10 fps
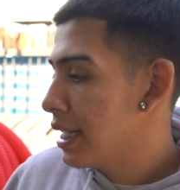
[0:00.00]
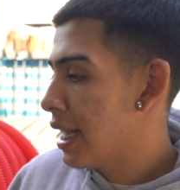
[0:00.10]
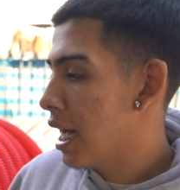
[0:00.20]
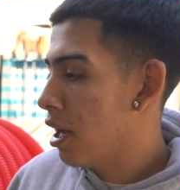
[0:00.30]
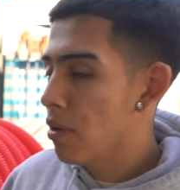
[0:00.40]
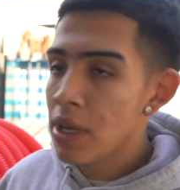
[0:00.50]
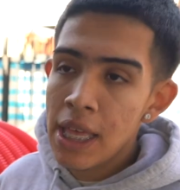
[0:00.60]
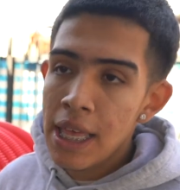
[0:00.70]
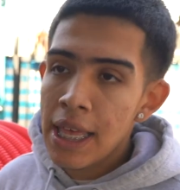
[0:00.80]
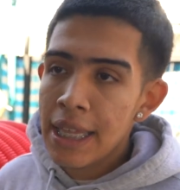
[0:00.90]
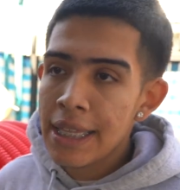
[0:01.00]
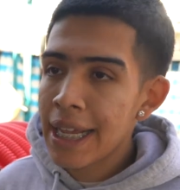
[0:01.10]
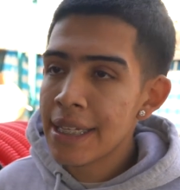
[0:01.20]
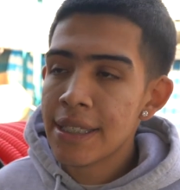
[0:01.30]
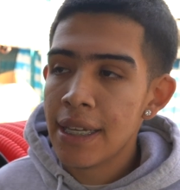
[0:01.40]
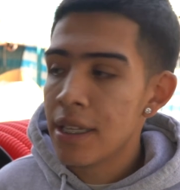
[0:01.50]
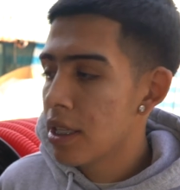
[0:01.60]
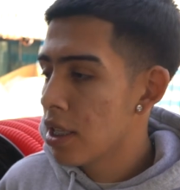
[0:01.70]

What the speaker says: Now, like I said,